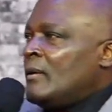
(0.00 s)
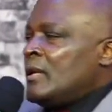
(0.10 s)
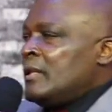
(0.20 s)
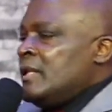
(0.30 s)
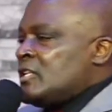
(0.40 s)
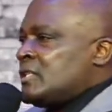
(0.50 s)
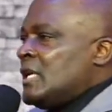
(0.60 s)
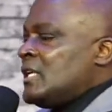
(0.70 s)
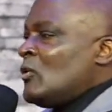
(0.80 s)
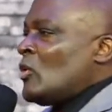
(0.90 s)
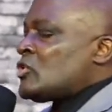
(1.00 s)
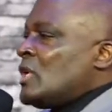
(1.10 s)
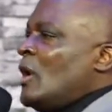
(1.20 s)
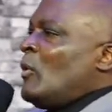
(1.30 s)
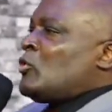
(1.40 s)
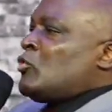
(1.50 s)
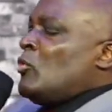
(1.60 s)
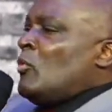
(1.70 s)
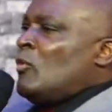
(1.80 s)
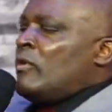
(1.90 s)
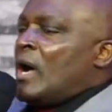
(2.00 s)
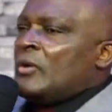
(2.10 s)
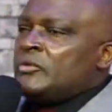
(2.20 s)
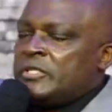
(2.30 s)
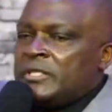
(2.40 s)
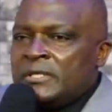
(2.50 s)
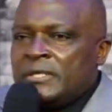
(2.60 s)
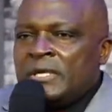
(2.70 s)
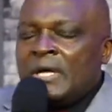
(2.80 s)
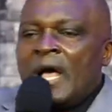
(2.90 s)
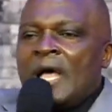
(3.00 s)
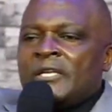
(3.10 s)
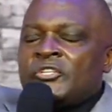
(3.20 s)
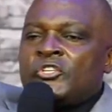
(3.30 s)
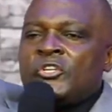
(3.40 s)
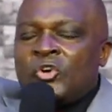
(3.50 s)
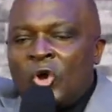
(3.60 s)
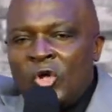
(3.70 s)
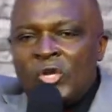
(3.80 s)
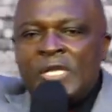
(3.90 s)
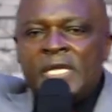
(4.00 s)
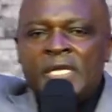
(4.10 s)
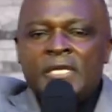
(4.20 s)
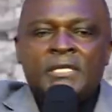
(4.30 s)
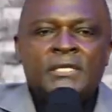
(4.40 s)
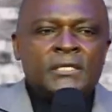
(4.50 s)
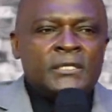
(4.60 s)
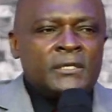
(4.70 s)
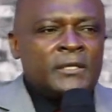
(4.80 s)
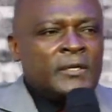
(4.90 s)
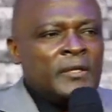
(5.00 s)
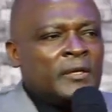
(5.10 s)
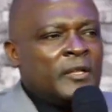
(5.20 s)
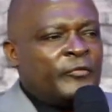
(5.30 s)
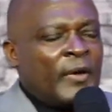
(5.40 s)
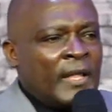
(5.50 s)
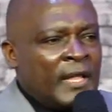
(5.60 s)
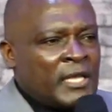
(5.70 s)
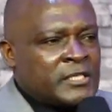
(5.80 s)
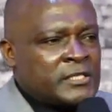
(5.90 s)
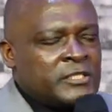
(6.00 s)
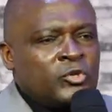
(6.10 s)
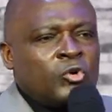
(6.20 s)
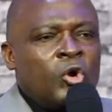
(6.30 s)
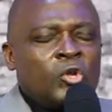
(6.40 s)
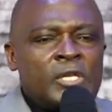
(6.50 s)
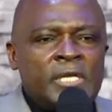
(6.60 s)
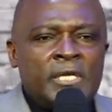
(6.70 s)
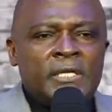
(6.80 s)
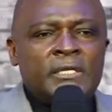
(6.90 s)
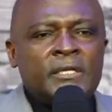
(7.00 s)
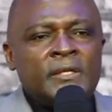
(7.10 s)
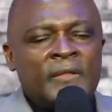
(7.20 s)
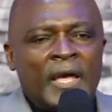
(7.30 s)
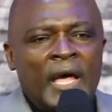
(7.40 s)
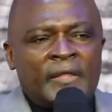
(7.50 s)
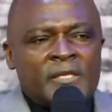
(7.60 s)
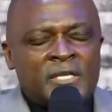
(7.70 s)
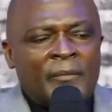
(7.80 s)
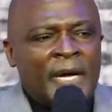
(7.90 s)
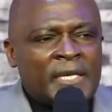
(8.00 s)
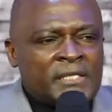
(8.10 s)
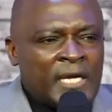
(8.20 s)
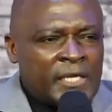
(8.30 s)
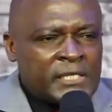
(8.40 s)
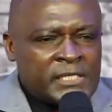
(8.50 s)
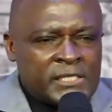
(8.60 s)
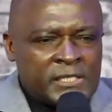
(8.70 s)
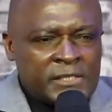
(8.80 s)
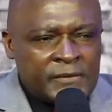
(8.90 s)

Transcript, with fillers: This lady was able to move out and she called in the fathers, she called in the other Samaritans.